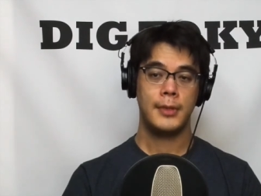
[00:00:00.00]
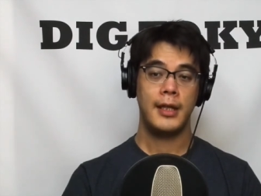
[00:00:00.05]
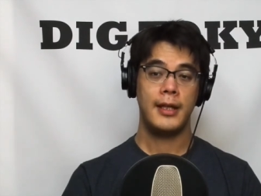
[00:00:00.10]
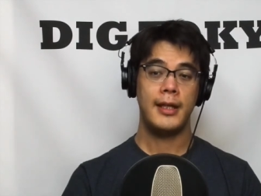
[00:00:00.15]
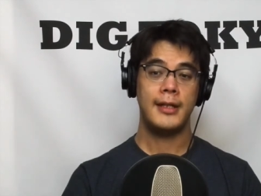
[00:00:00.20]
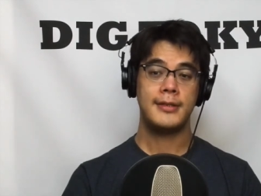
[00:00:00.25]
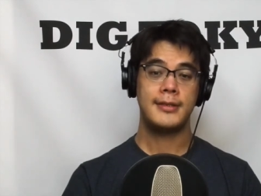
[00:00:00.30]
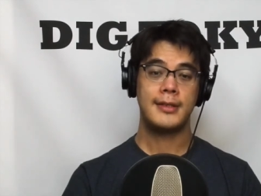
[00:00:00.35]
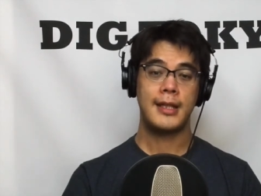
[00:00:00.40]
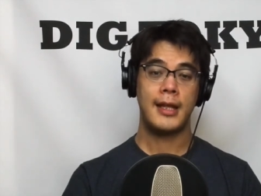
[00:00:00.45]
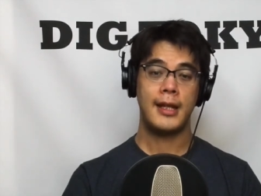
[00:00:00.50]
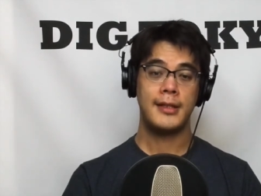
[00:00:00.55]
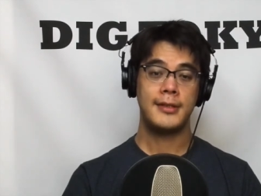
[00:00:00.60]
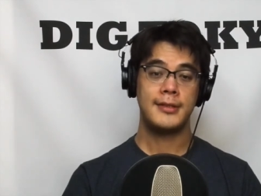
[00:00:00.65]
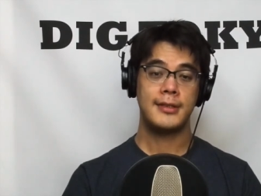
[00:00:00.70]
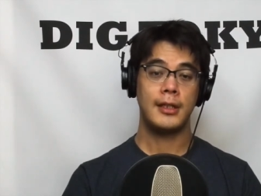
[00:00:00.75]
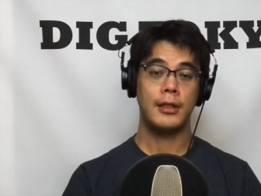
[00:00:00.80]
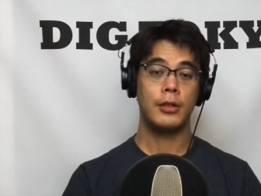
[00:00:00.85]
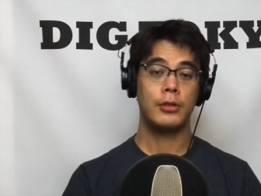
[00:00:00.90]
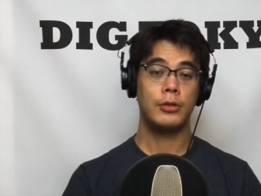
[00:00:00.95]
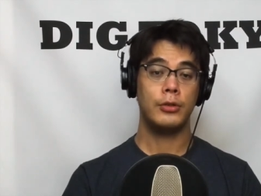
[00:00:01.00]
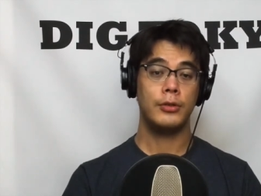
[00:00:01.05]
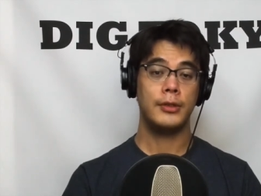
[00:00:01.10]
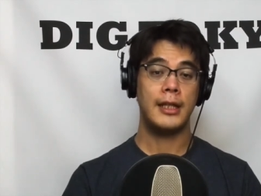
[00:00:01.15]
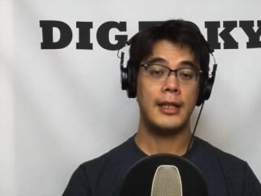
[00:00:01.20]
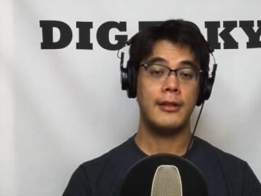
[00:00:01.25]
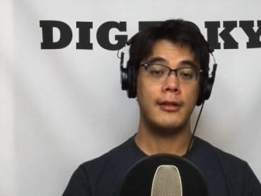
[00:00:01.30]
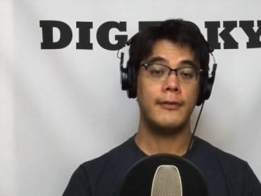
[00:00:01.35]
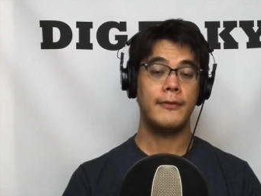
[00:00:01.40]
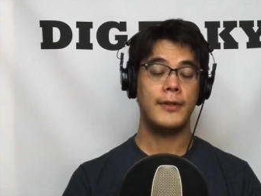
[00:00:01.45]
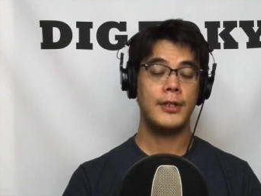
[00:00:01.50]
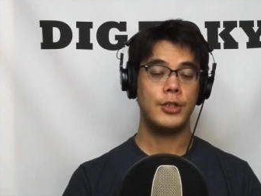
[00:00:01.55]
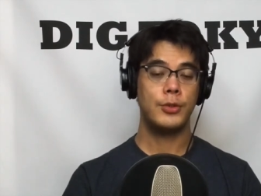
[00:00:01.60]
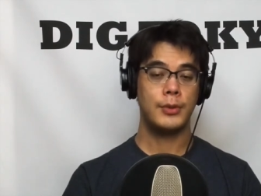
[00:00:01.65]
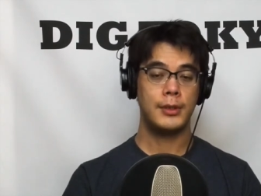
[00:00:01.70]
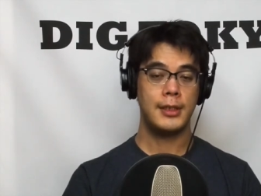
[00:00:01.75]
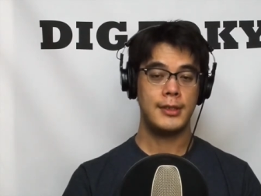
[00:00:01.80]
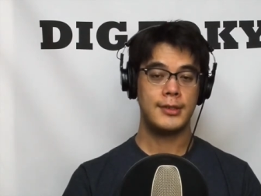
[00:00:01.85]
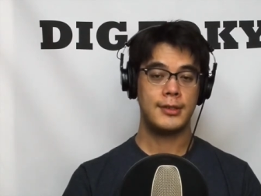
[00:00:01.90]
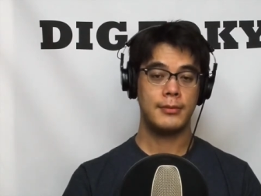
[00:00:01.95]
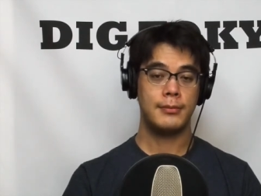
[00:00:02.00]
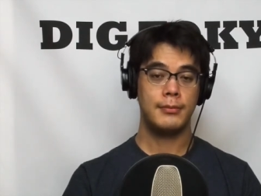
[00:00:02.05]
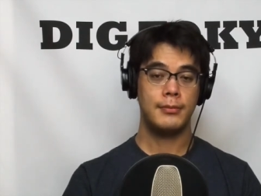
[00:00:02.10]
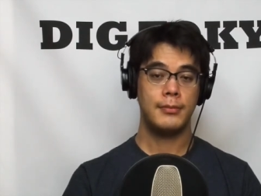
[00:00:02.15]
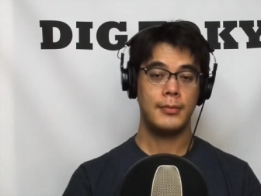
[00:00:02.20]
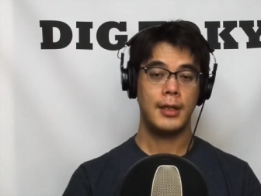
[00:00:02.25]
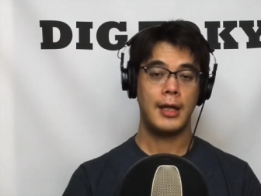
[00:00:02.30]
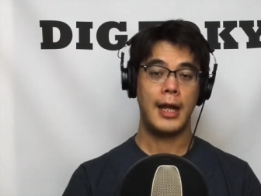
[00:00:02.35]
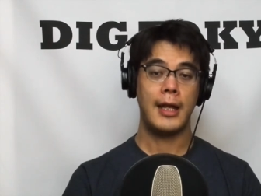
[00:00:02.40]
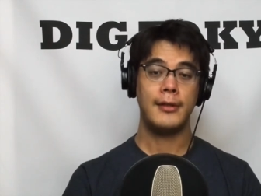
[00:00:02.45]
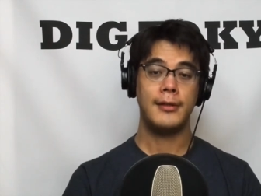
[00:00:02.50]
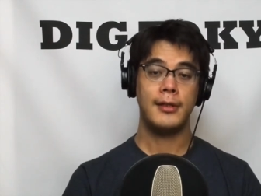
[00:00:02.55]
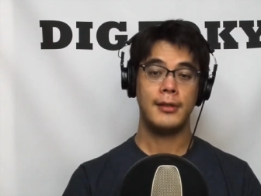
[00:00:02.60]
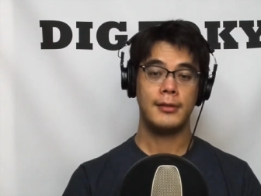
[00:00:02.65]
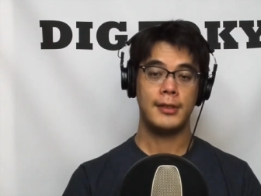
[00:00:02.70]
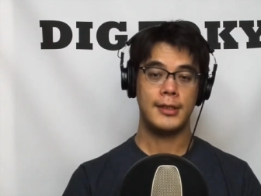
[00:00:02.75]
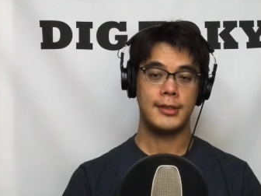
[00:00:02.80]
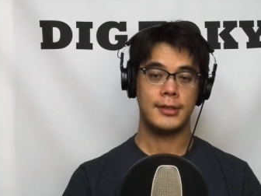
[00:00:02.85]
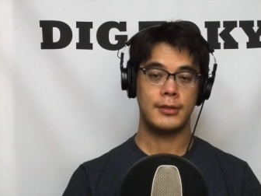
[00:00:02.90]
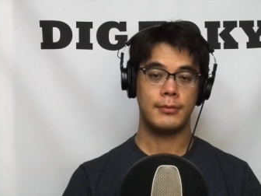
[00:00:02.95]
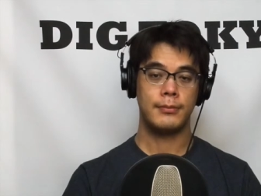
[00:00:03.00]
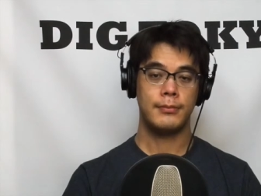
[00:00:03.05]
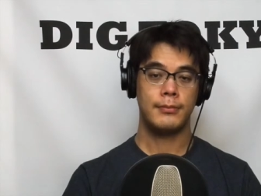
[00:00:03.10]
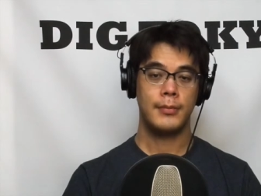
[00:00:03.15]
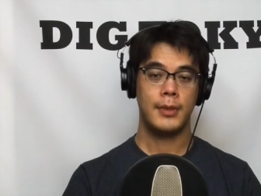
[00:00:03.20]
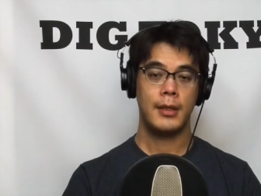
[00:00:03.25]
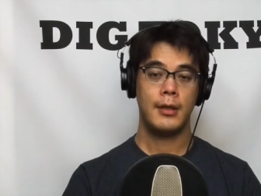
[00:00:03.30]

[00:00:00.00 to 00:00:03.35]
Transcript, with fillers: Its tenets include individualism, idealism,